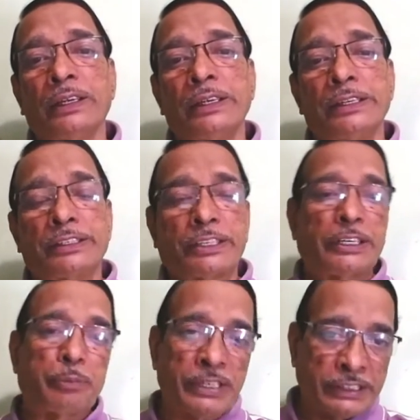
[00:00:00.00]
So the
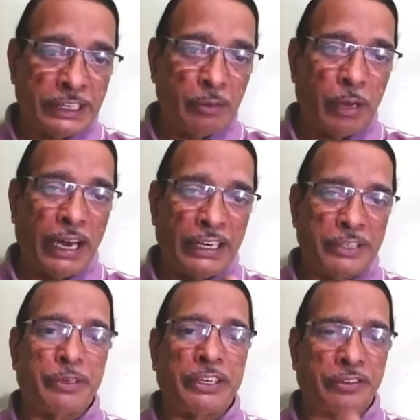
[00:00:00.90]
personal
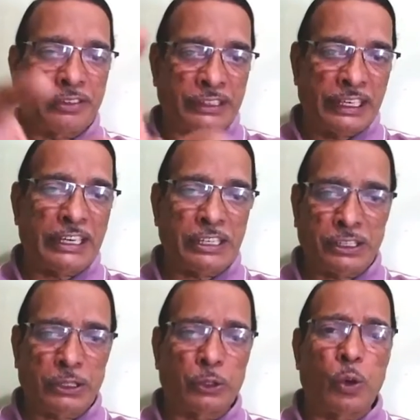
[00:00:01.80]
management, of course, let
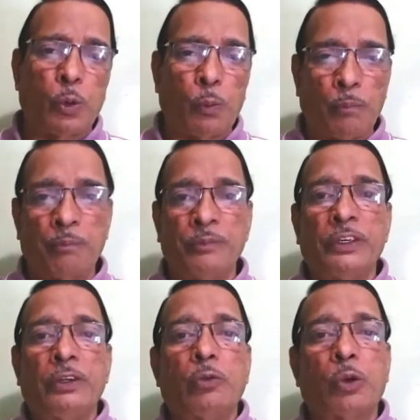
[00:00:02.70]
us know
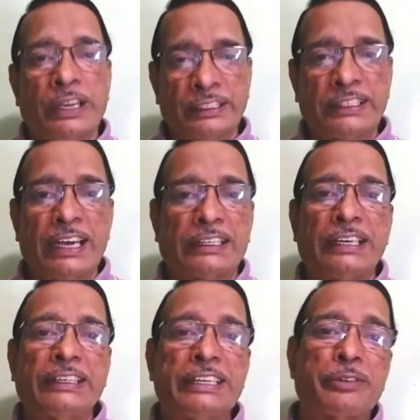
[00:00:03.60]
what exactly
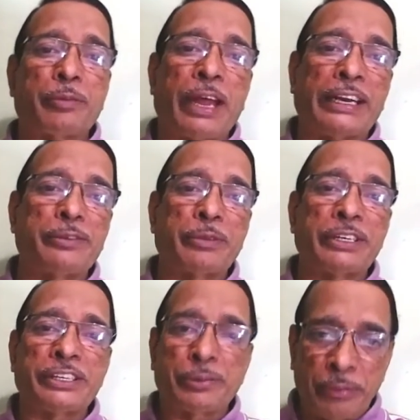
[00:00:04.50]
these
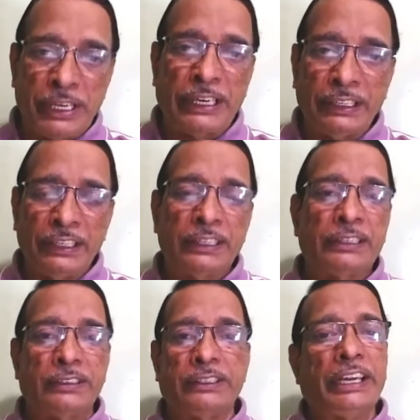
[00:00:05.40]
managements mean
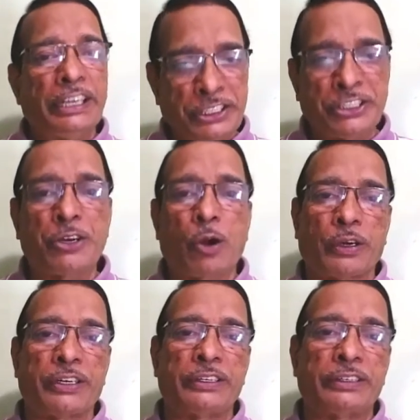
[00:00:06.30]
in
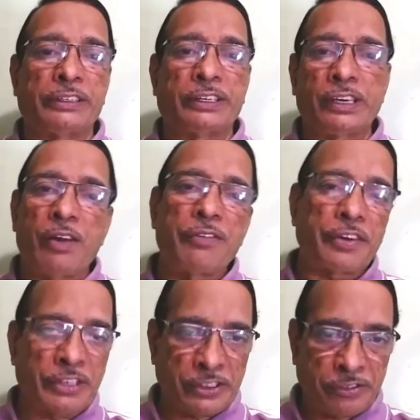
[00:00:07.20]
short, and
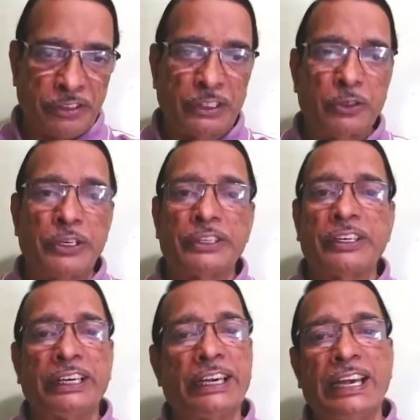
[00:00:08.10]
afterwards we will go into
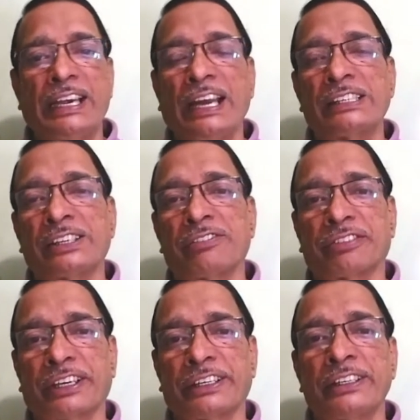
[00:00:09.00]
the details of it.